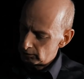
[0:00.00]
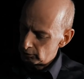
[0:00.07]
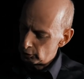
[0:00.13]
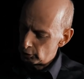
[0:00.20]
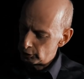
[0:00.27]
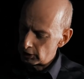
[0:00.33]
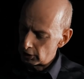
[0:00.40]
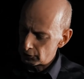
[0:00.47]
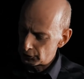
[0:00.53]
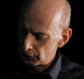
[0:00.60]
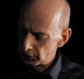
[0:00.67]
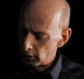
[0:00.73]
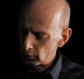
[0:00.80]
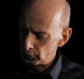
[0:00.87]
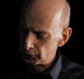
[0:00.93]
You just
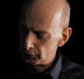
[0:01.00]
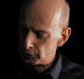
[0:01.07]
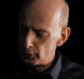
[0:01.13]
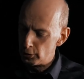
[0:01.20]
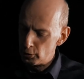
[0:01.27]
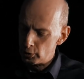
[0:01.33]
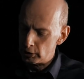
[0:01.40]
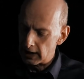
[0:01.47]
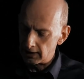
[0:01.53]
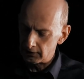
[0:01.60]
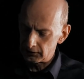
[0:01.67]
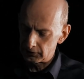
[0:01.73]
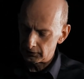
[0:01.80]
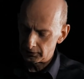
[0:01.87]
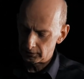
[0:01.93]
don't do
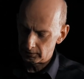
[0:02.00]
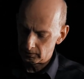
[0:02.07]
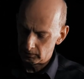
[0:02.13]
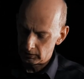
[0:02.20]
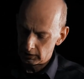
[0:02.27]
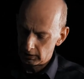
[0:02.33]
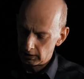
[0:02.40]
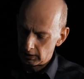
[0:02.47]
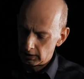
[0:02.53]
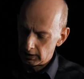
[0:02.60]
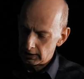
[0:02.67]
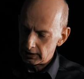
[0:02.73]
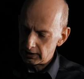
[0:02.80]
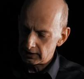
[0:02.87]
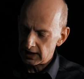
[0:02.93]
that.
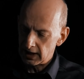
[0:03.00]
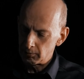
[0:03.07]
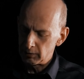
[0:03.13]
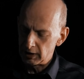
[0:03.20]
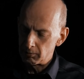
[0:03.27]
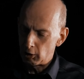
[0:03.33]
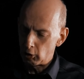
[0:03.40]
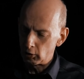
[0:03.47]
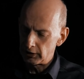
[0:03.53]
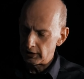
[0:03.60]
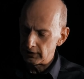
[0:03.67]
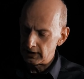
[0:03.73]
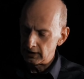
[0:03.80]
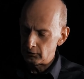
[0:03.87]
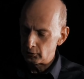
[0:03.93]
It can be
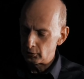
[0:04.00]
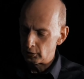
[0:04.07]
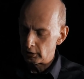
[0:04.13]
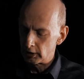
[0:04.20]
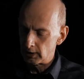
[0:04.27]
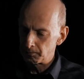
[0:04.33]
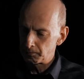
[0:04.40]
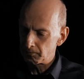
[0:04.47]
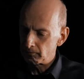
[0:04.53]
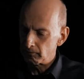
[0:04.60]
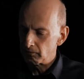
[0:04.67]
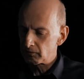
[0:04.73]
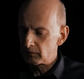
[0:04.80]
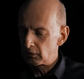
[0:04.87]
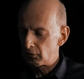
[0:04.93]
molded into
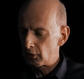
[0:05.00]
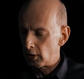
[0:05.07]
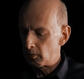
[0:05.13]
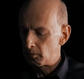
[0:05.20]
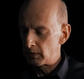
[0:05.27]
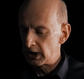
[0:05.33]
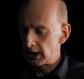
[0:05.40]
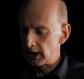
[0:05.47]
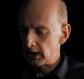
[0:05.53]
from